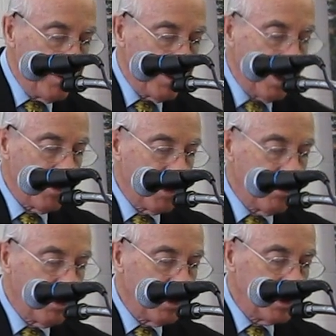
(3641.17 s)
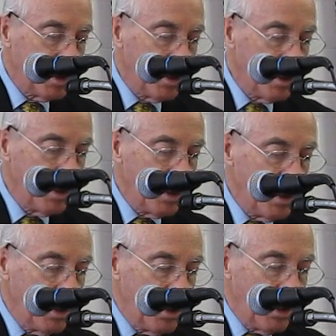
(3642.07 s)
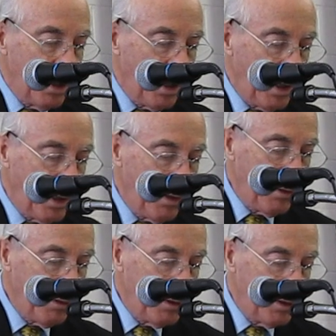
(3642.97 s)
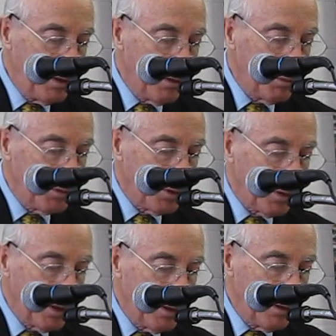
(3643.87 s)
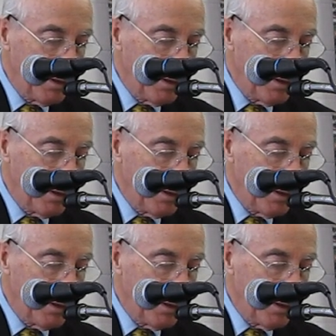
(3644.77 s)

Where are we? Verse uh, I'm sorry,